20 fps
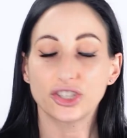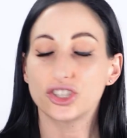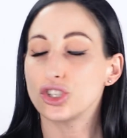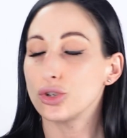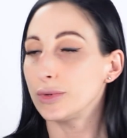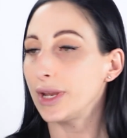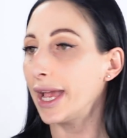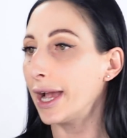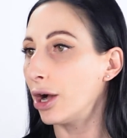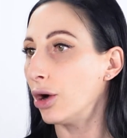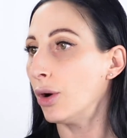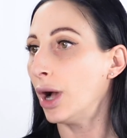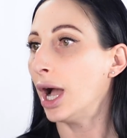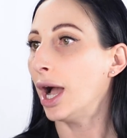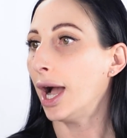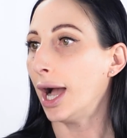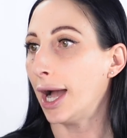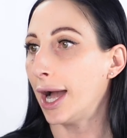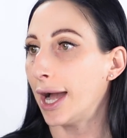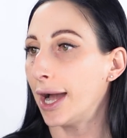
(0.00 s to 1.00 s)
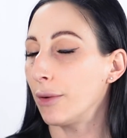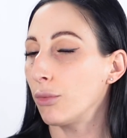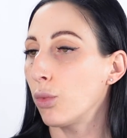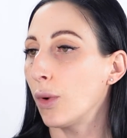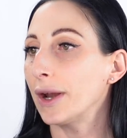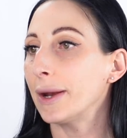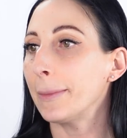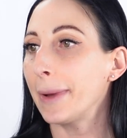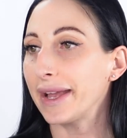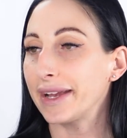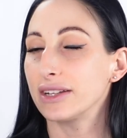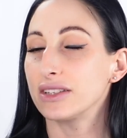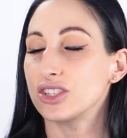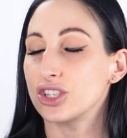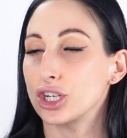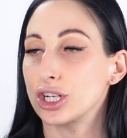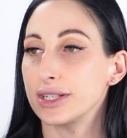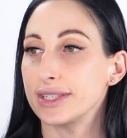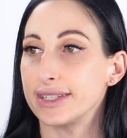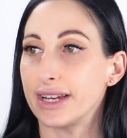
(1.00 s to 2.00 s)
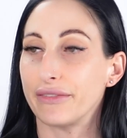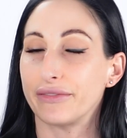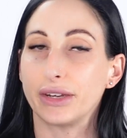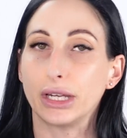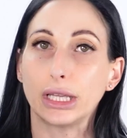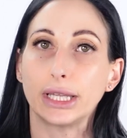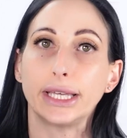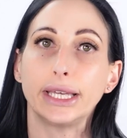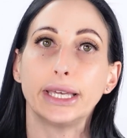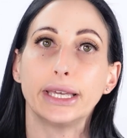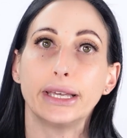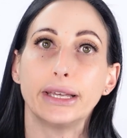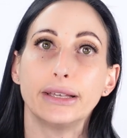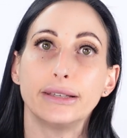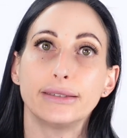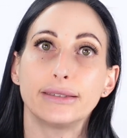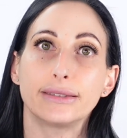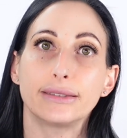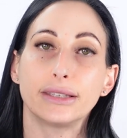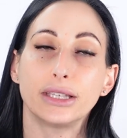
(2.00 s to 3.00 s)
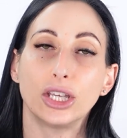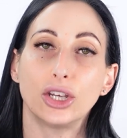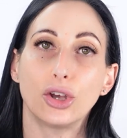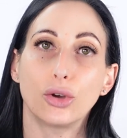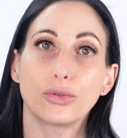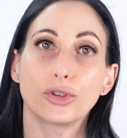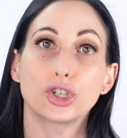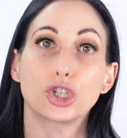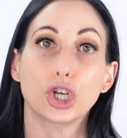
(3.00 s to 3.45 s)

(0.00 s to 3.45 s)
So now, one of my concerns definitely is, the